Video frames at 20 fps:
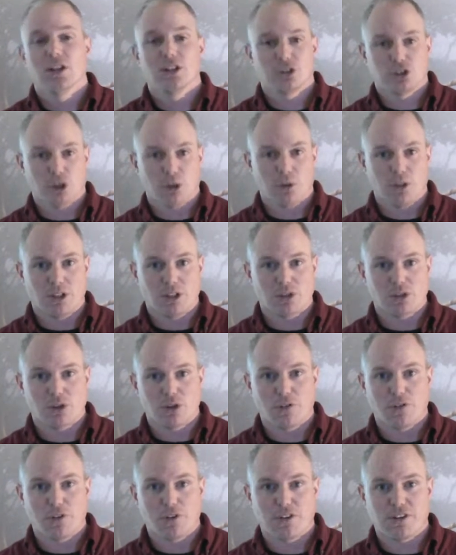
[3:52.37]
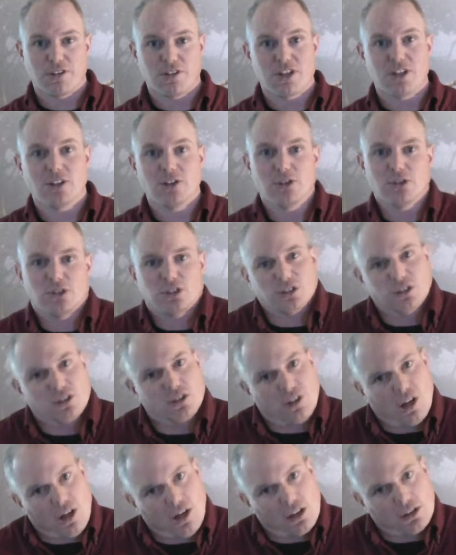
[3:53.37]
So on and so forth until you see
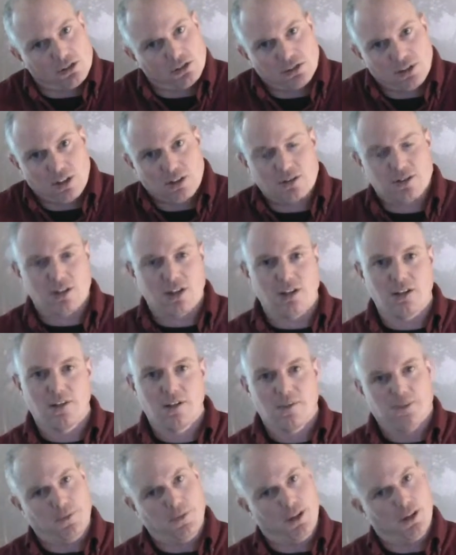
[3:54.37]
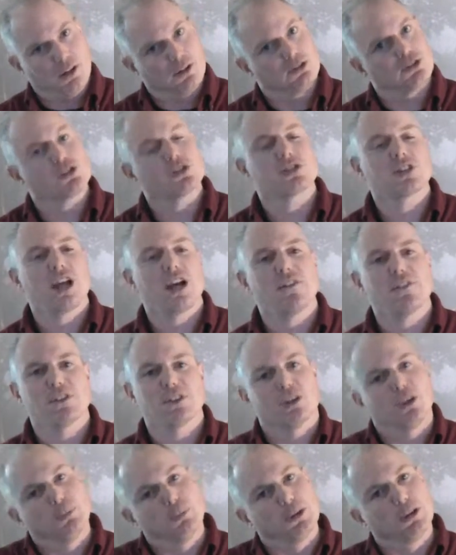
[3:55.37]
the dog start to, just have a
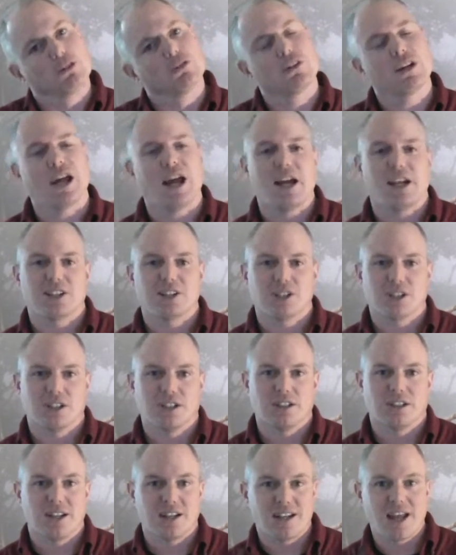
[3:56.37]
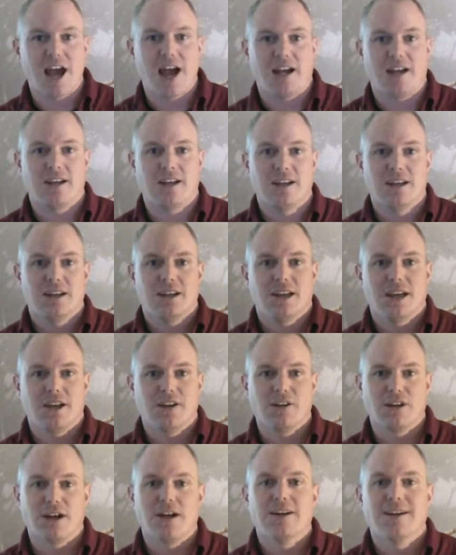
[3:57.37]
little bit of reaction in the neck
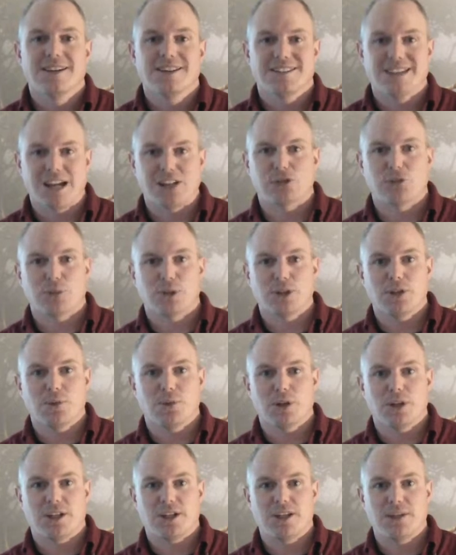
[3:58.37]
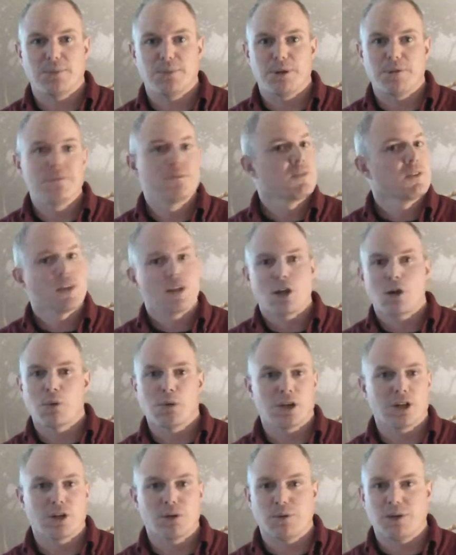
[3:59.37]
area. That's where you want to keep it. You
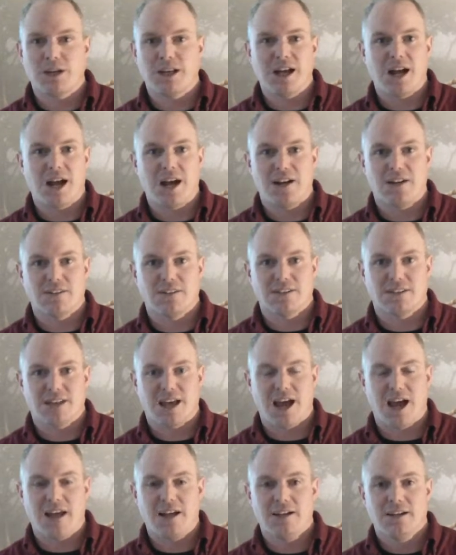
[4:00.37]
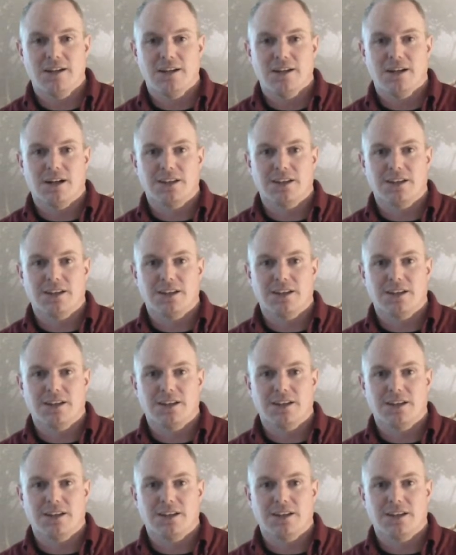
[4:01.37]
don't want to go any higher than that.